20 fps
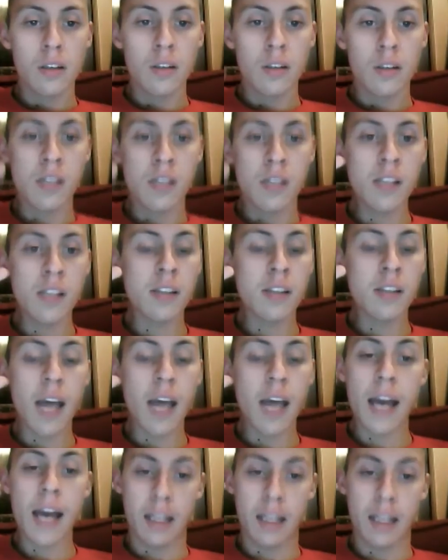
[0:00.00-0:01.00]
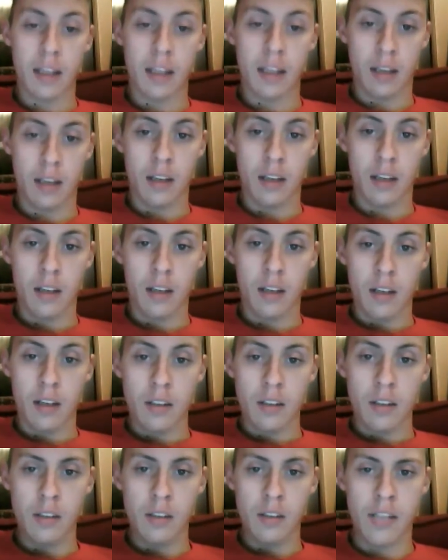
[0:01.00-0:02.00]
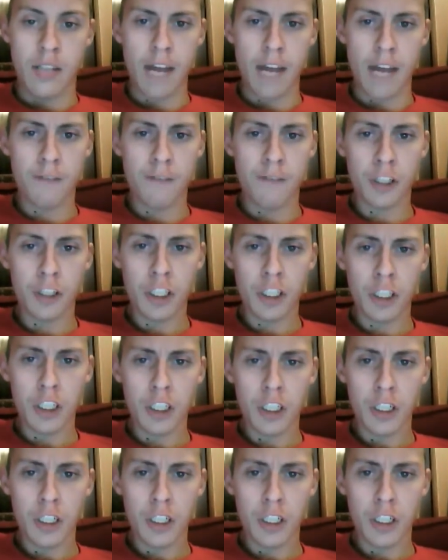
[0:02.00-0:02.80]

Cincinnati, Denver,